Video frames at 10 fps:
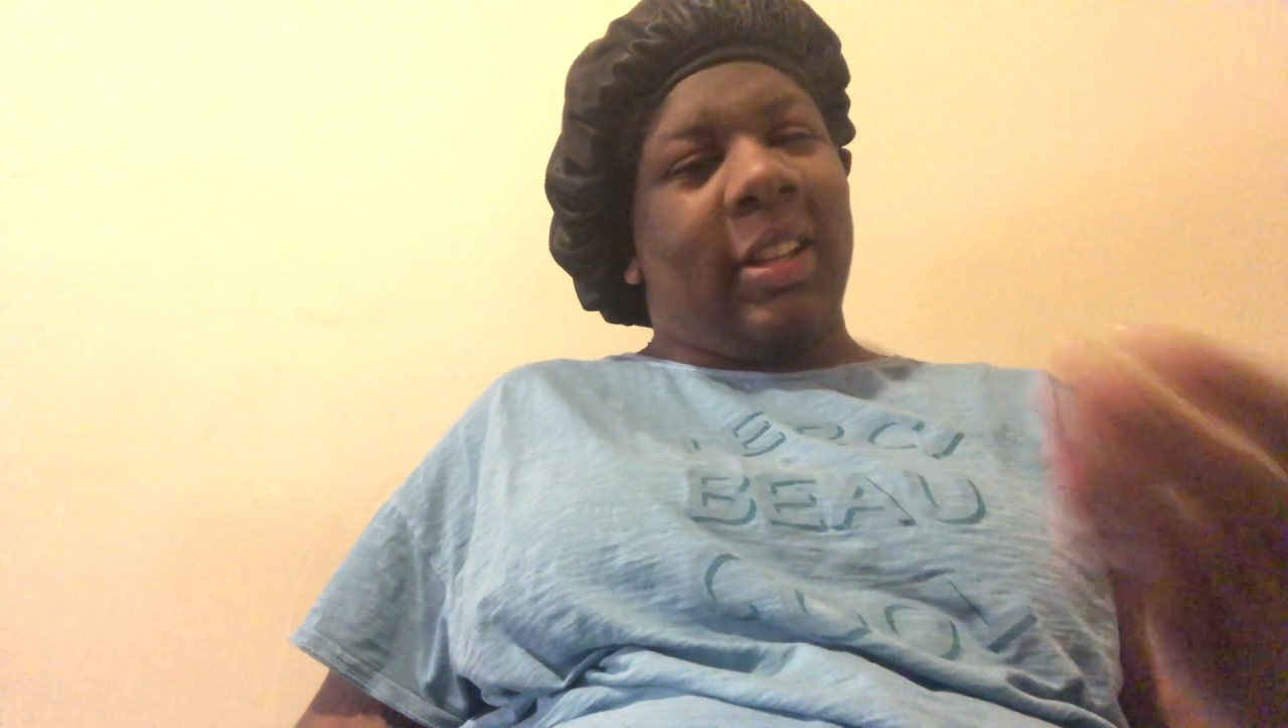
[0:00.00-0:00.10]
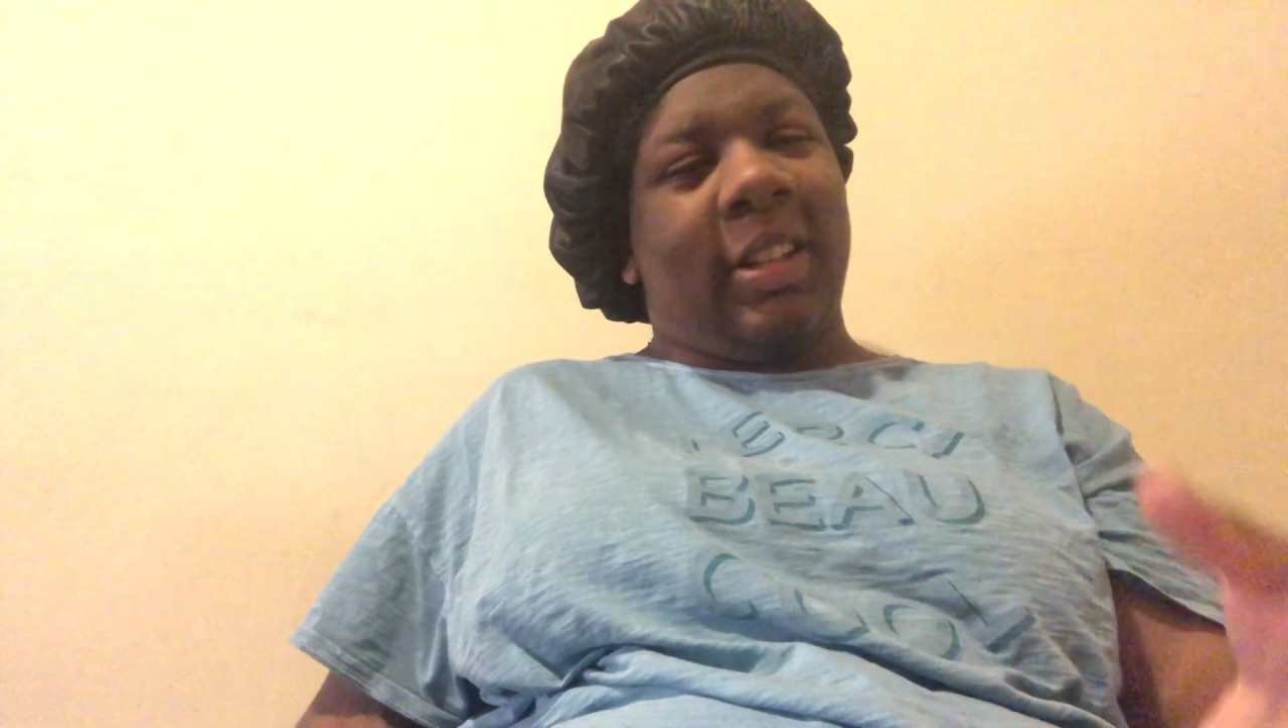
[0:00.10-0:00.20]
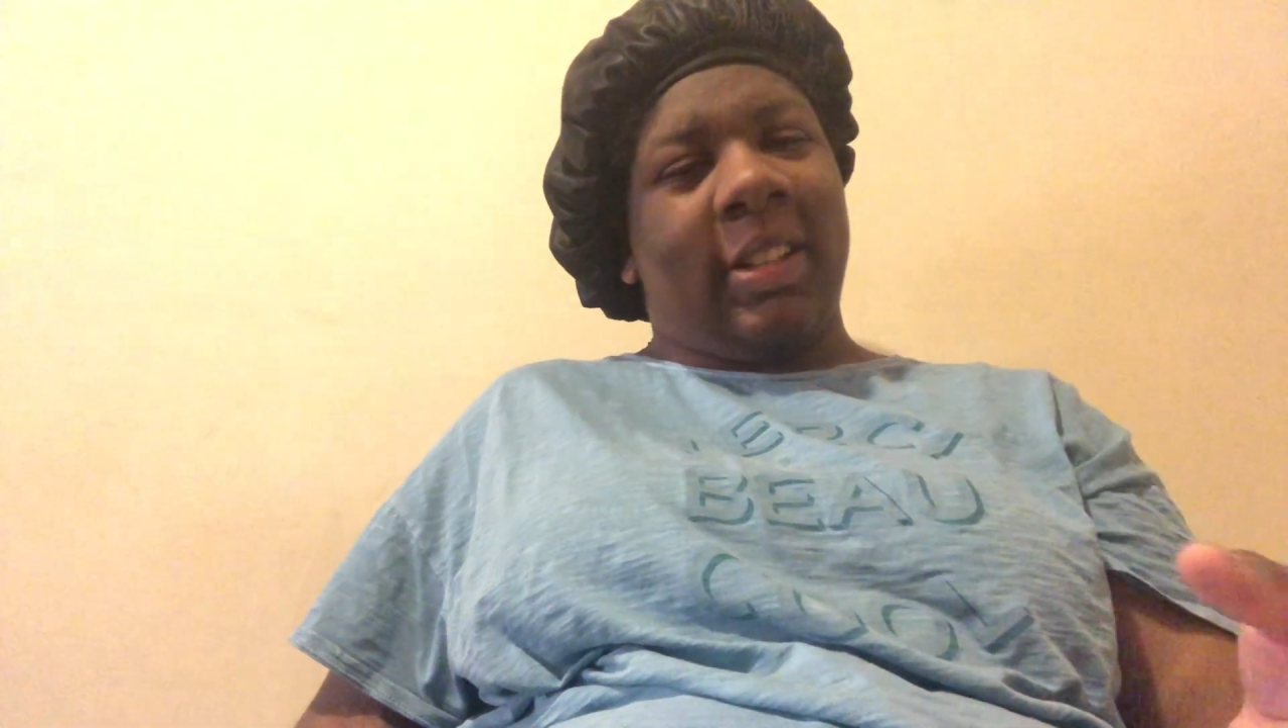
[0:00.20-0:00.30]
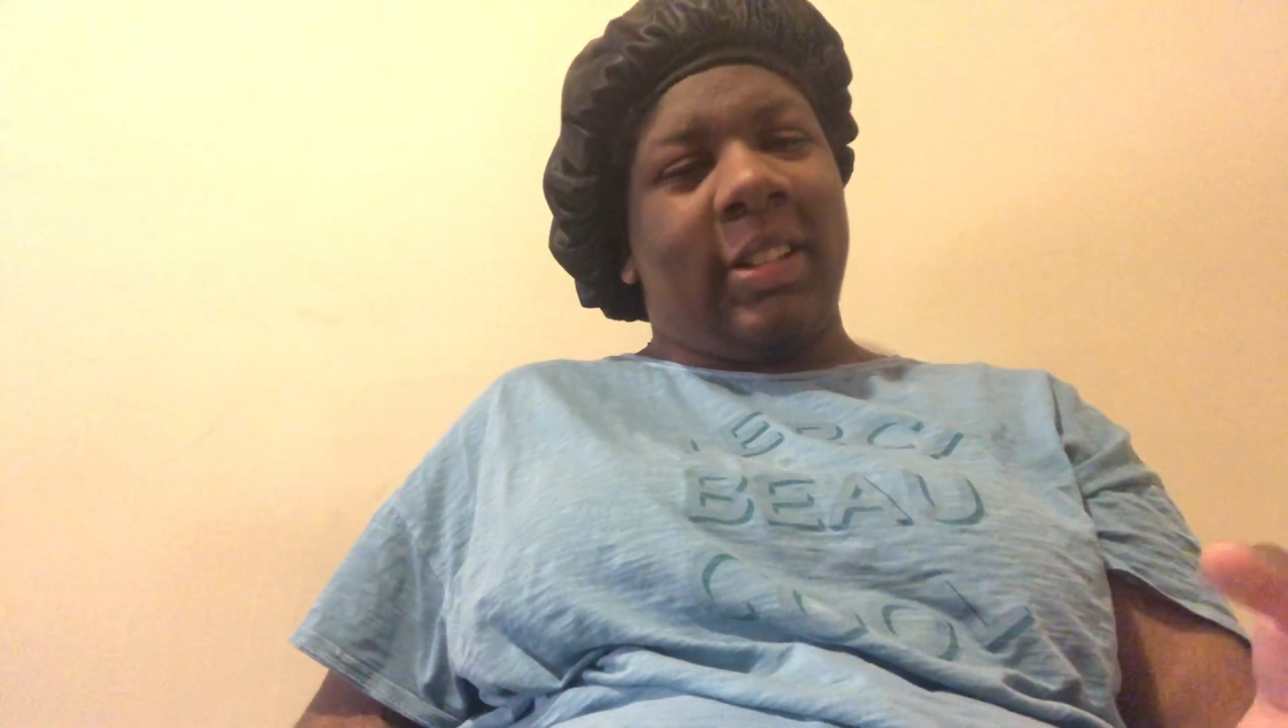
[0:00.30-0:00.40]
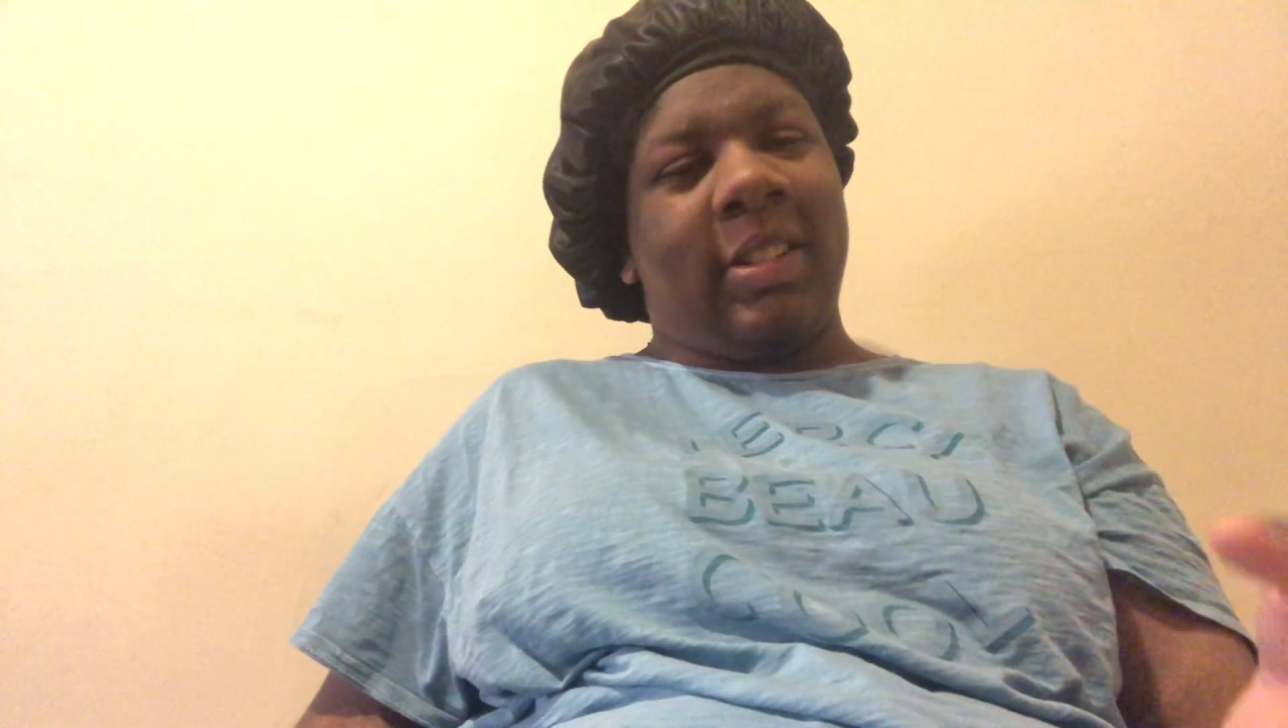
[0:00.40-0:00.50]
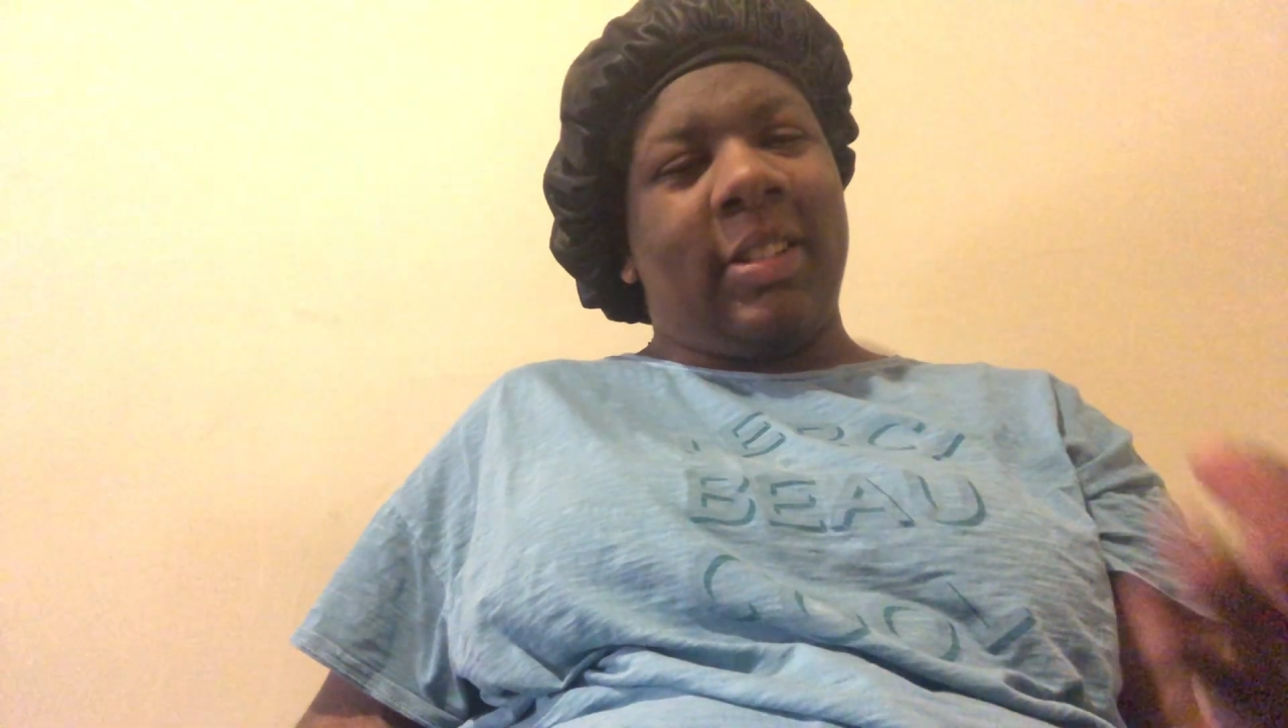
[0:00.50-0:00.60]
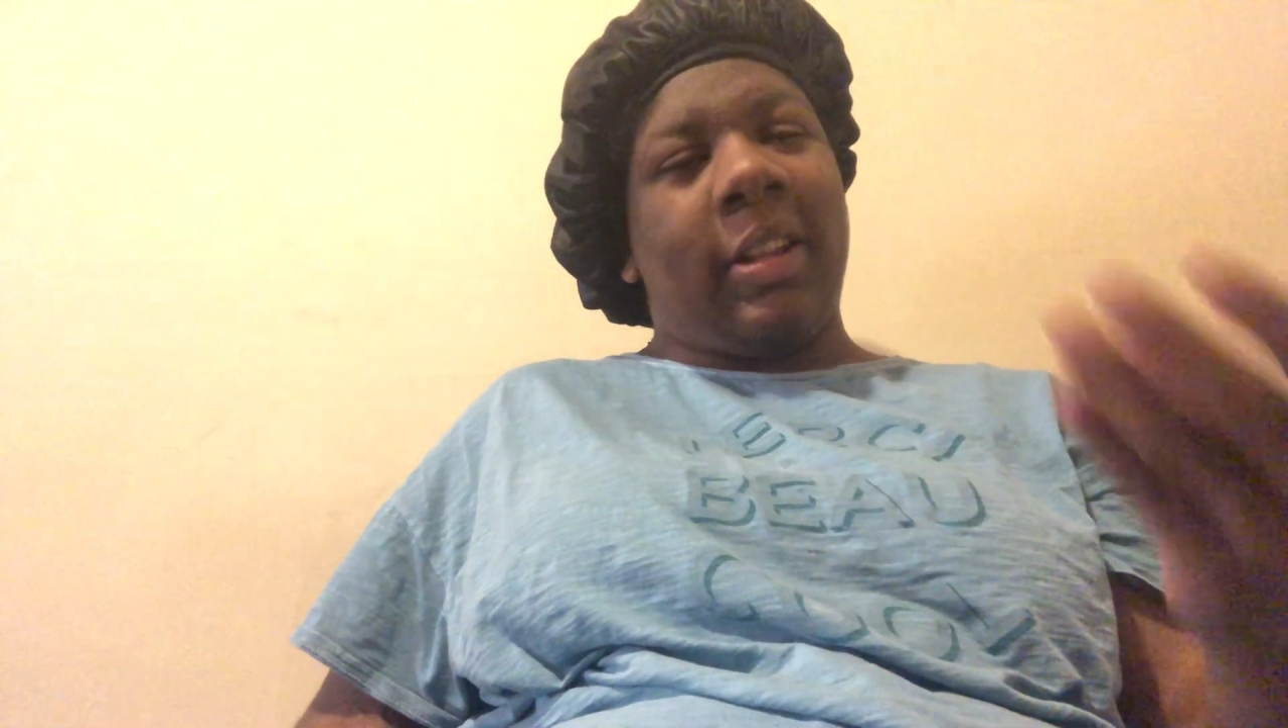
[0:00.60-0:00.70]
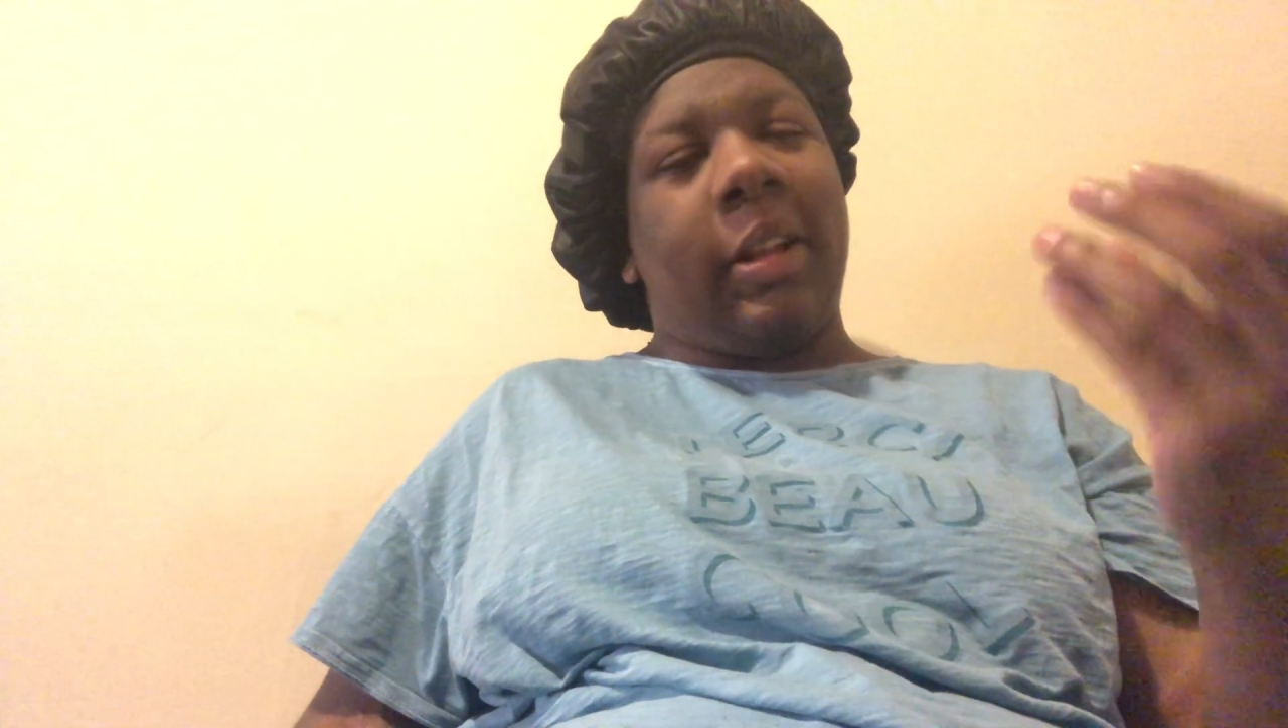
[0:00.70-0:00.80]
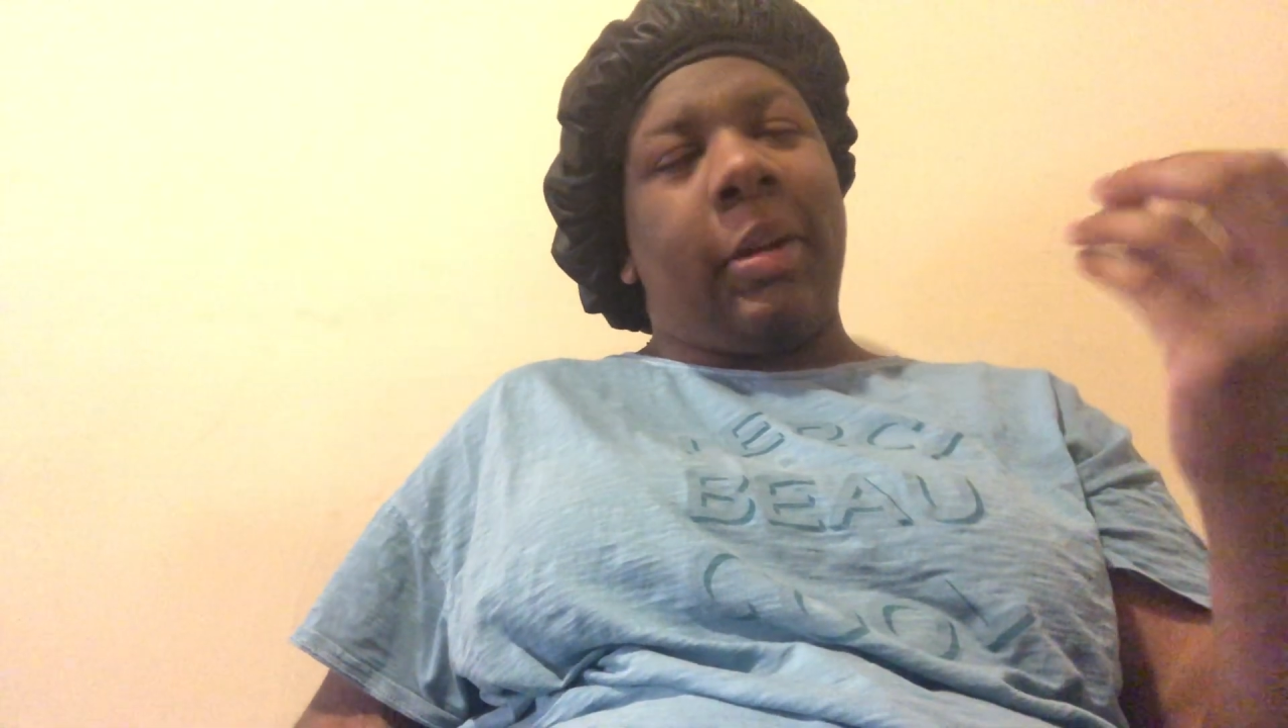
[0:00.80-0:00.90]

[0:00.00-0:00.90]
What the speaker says: is